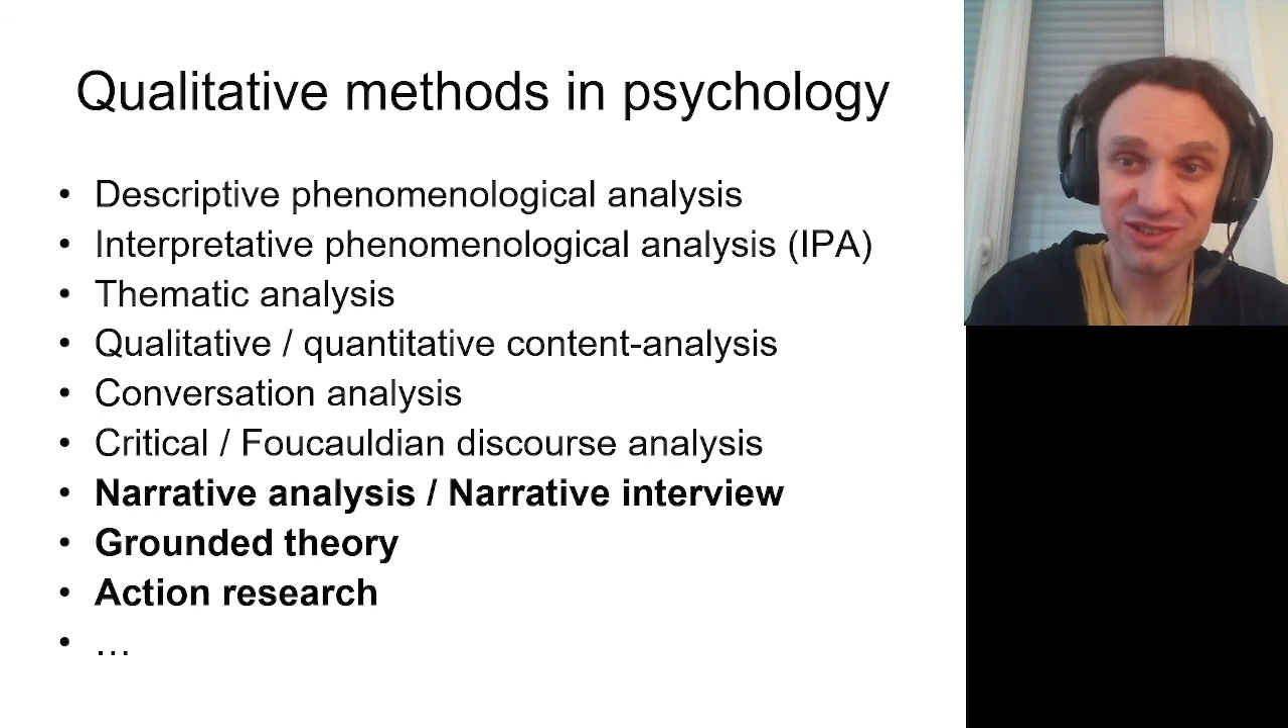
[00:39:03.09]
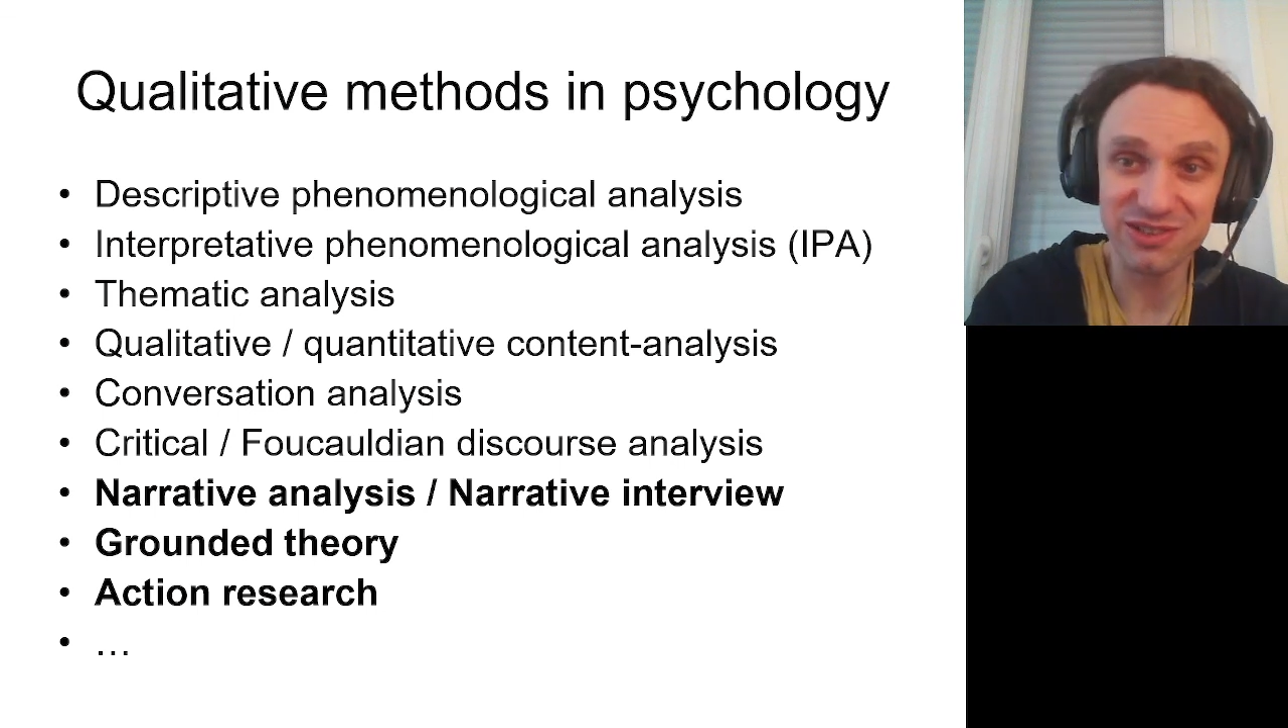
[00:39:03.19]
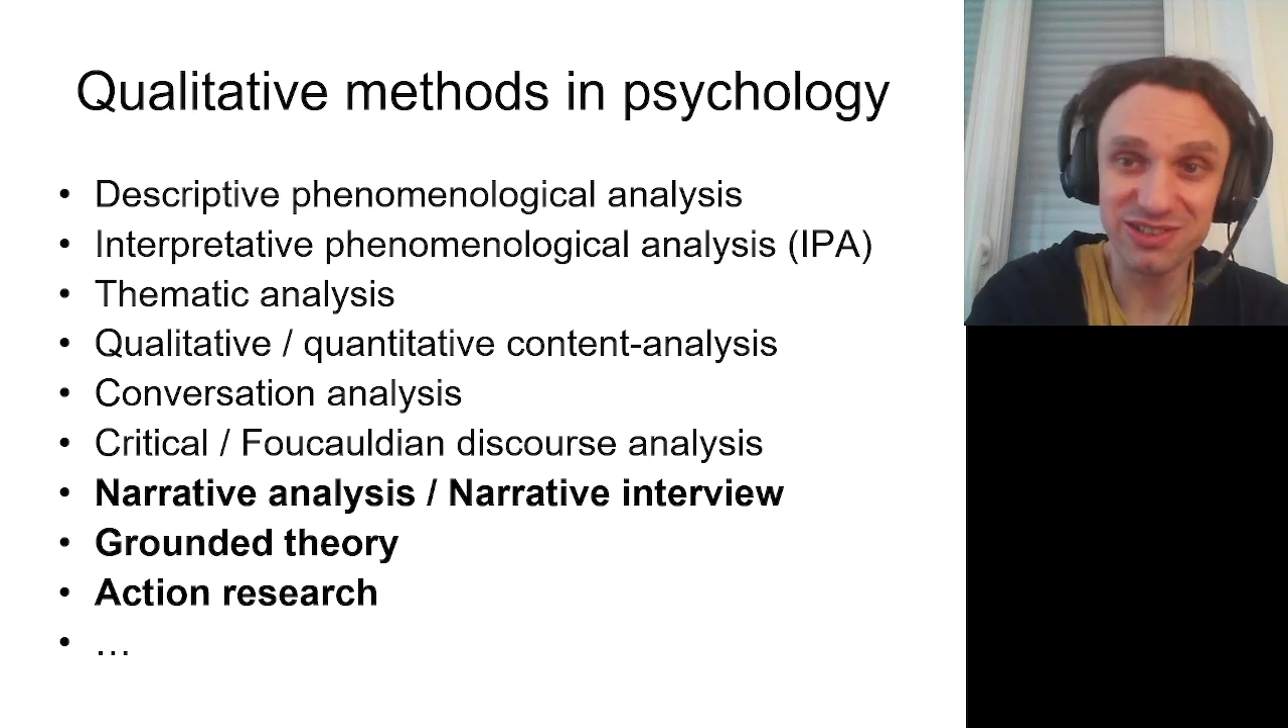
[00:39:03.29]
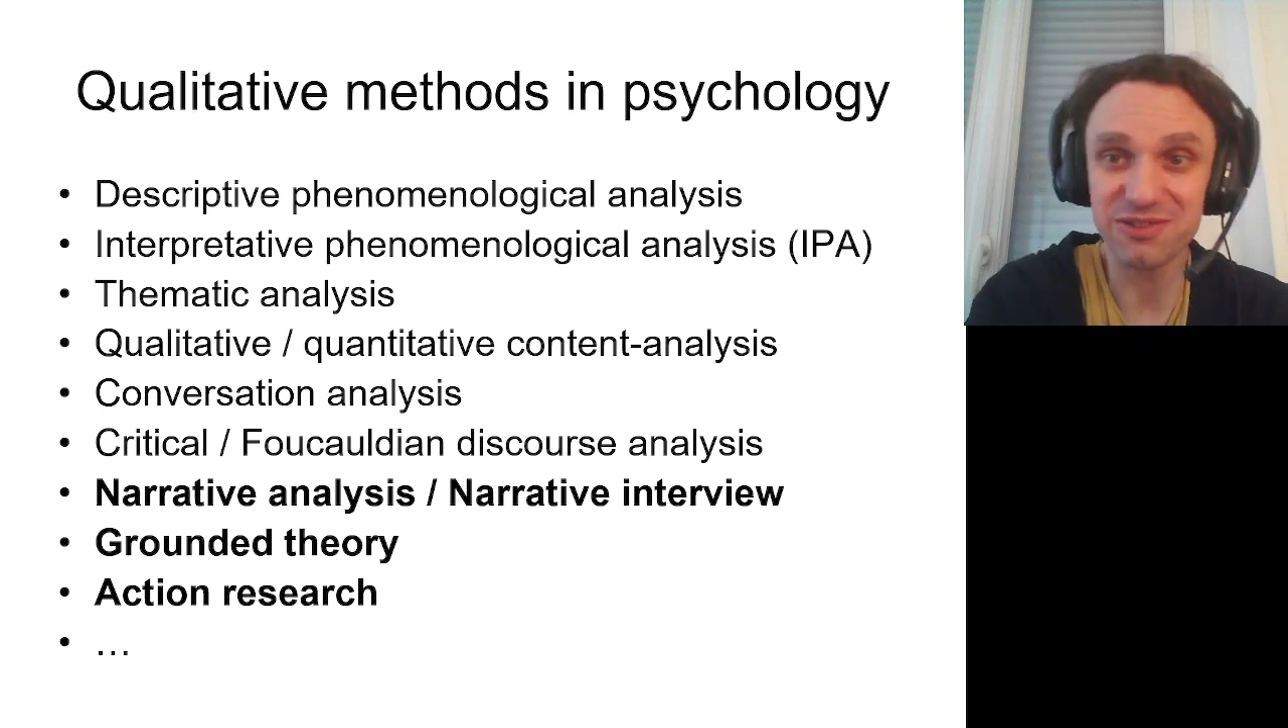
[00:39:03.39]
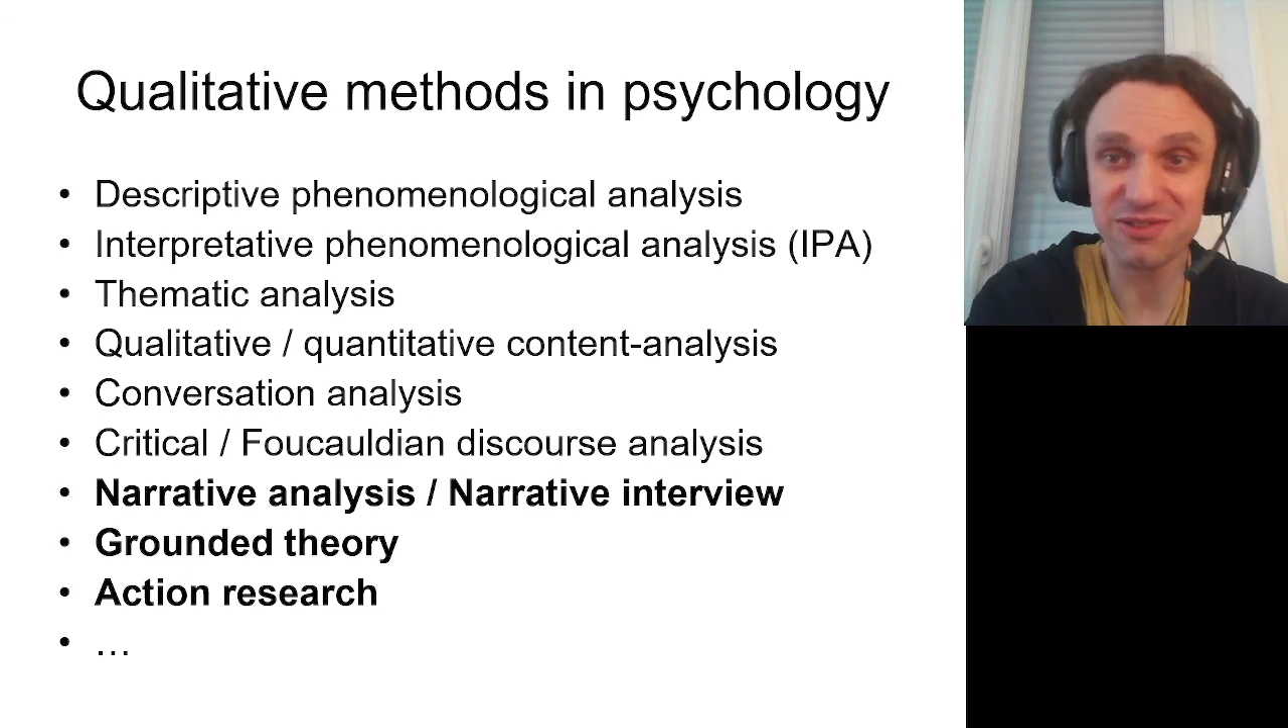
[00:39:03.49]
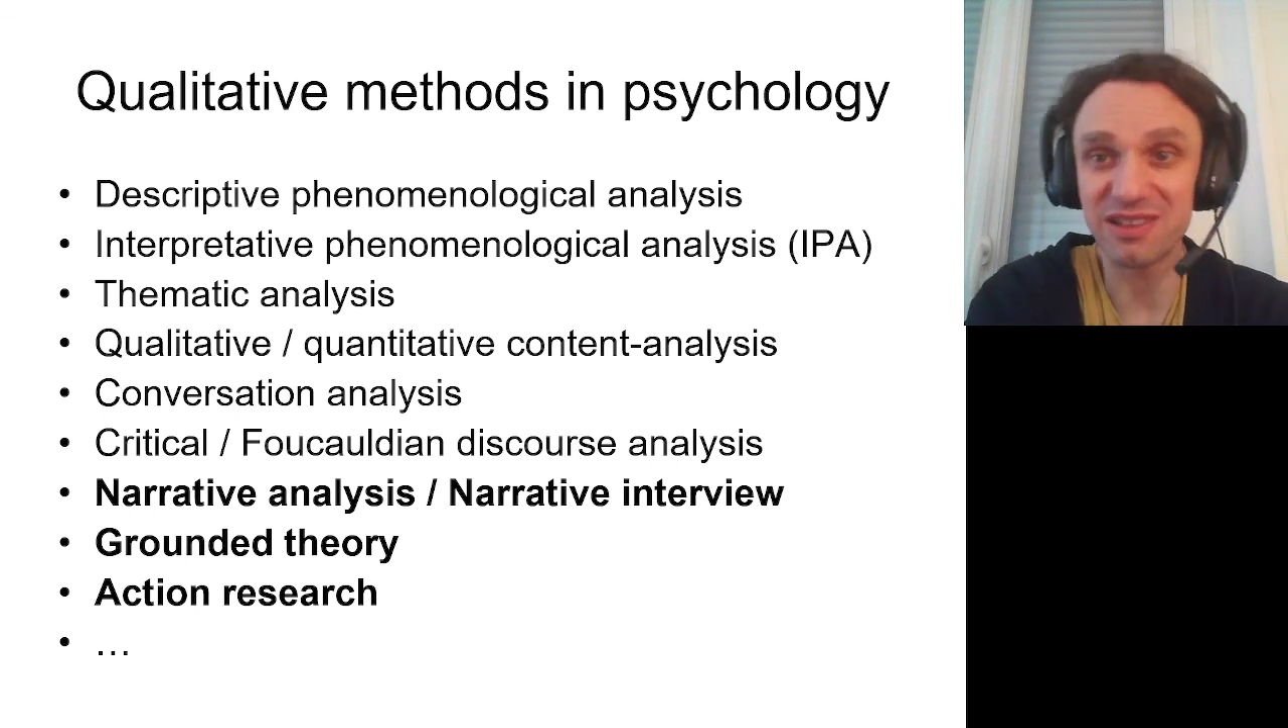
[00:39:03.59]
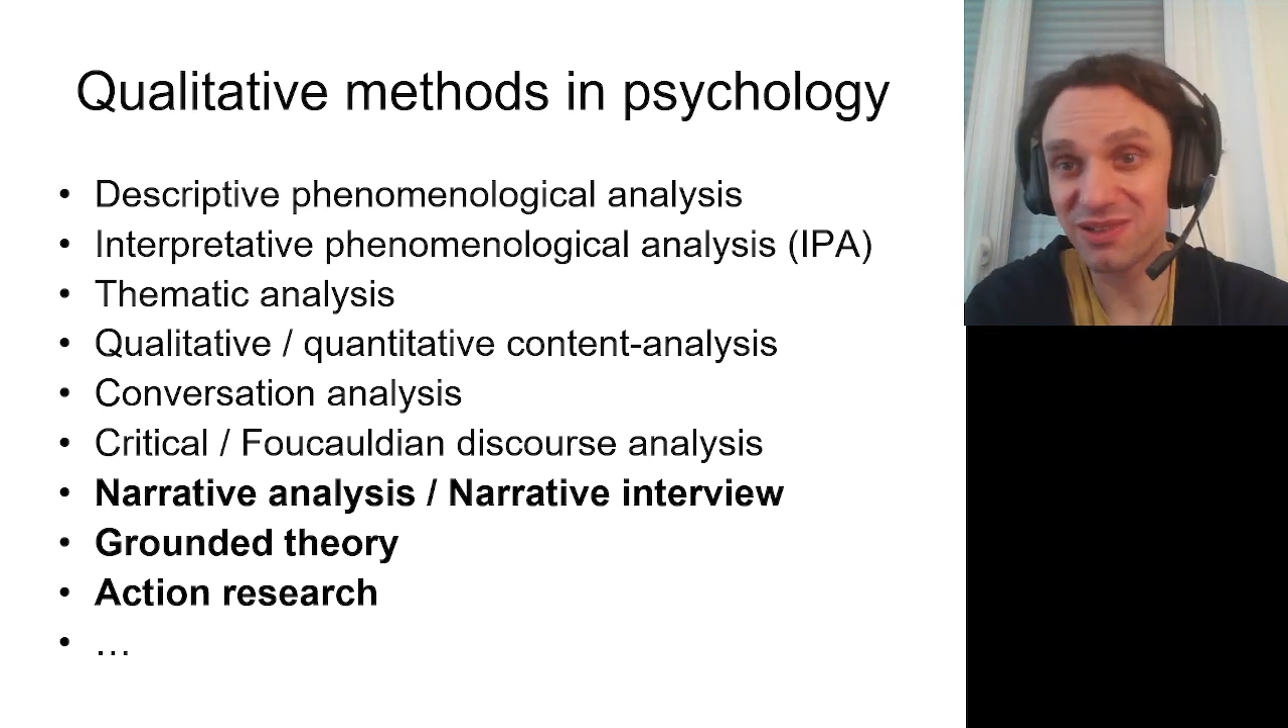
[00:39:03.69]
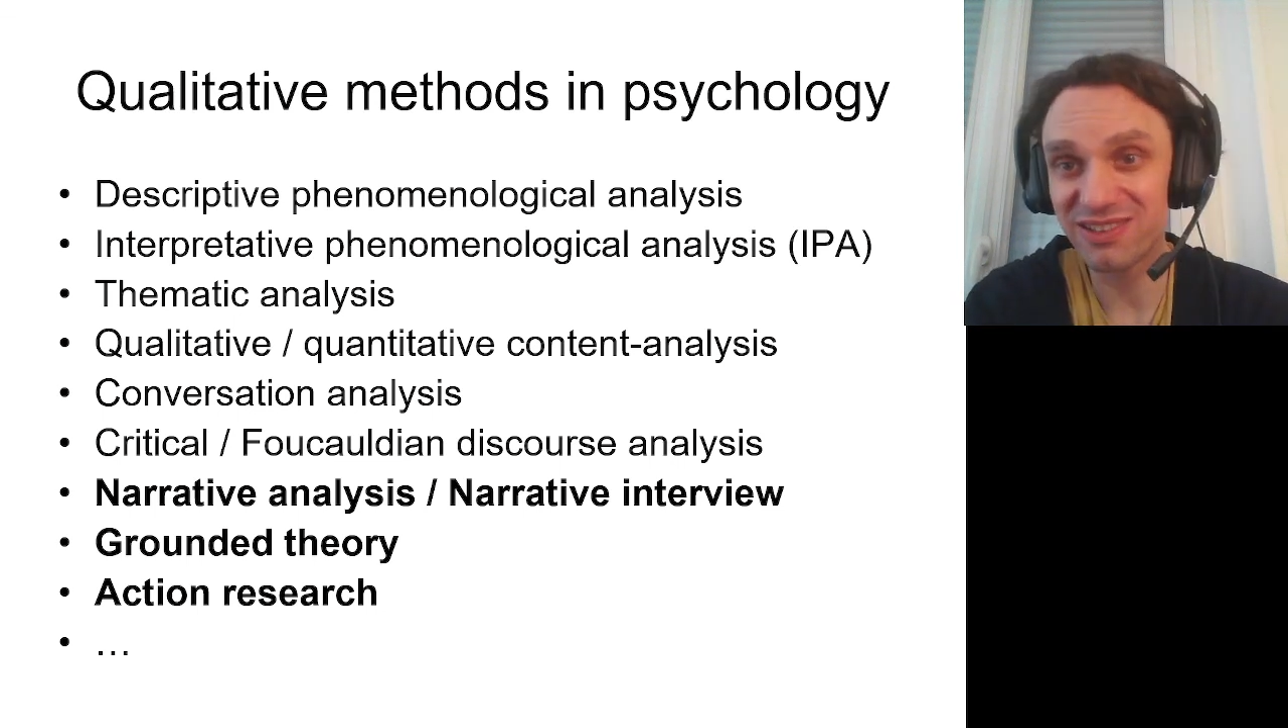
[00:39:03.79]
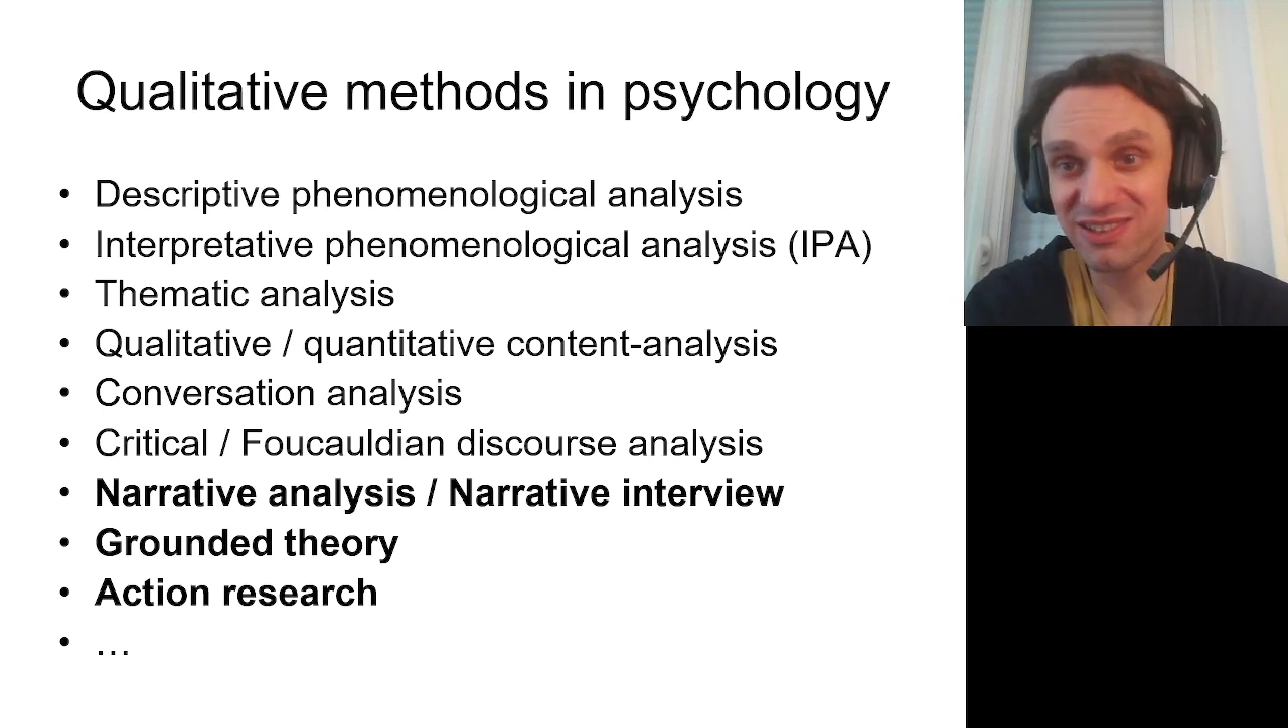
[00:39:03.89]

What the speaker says: different people